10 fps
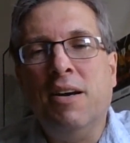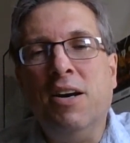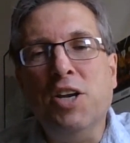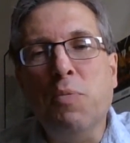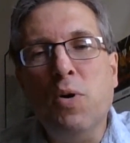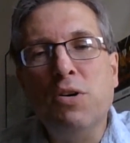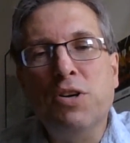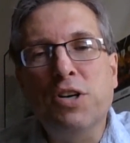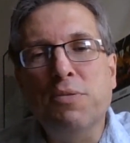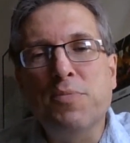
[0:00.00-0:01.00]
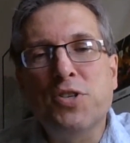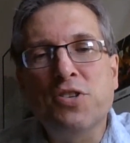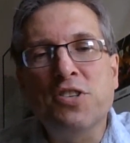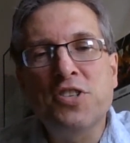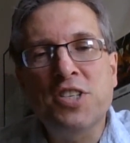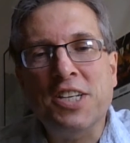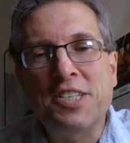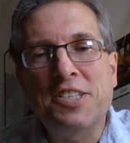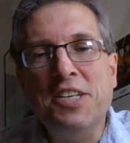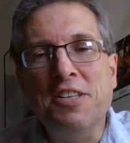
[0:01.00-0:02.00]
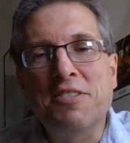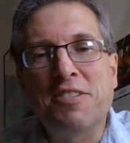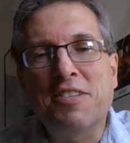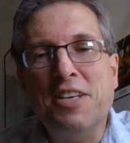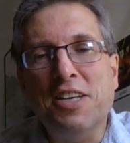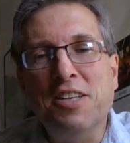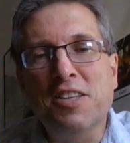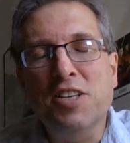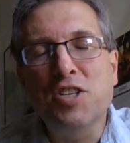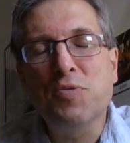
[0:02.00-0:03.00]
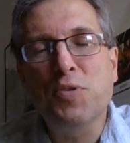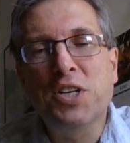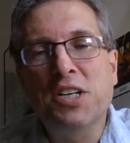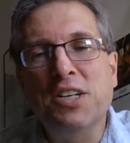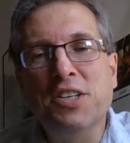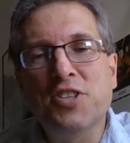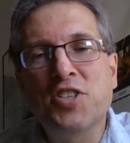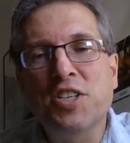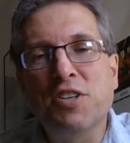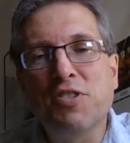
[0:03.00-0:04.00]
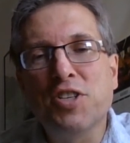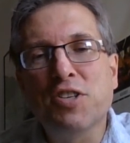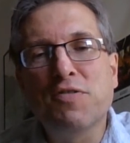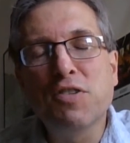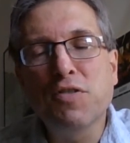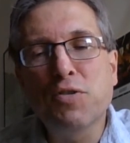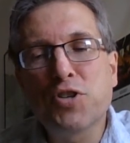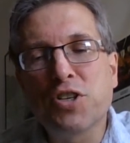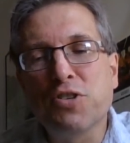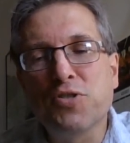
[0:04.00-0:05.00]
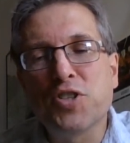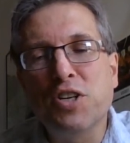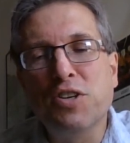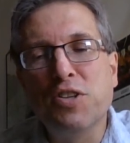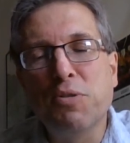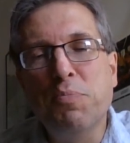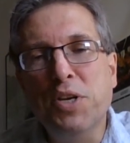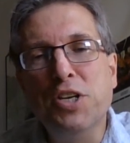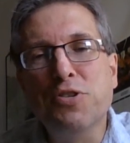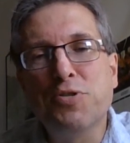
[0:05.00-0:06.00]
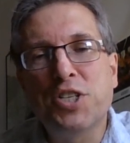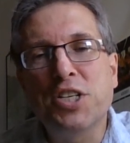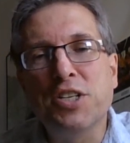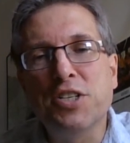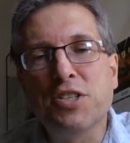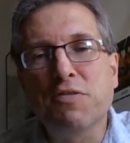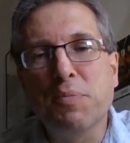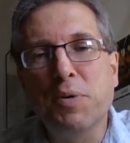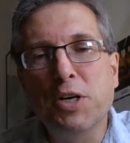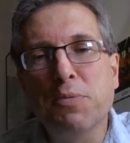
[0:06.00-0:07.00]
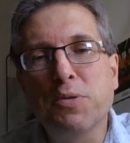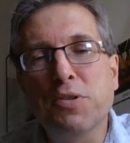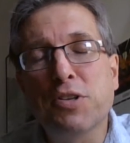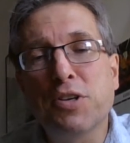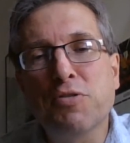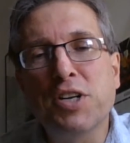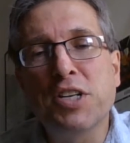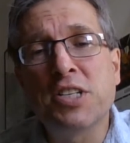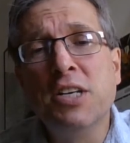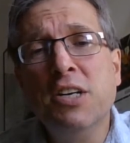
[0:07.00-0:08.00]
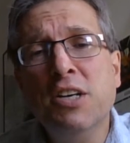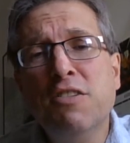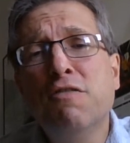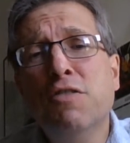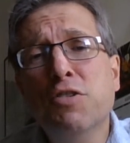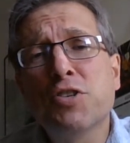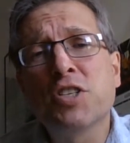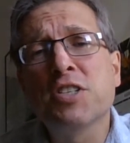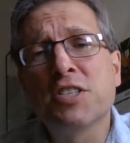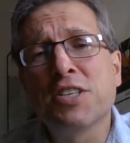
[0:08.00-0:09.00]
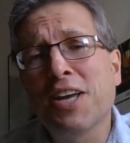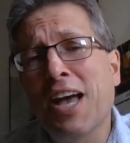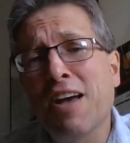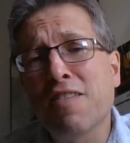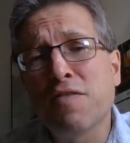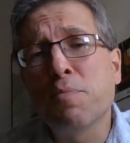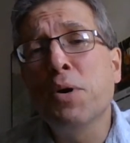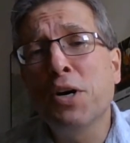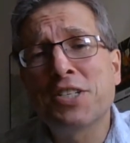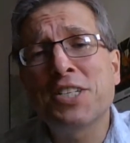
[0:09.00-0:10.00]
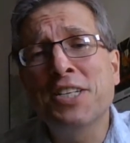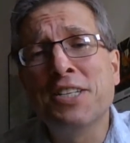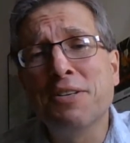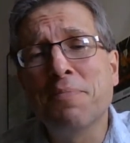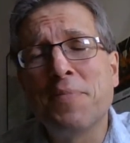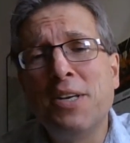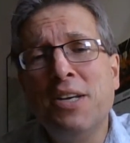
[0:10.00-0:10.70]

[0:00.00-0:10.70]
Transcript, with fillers: Hi, and welcome to the 16th in these weekly series of devotionals on the BUTs of the Bible, the great verses that have but in them.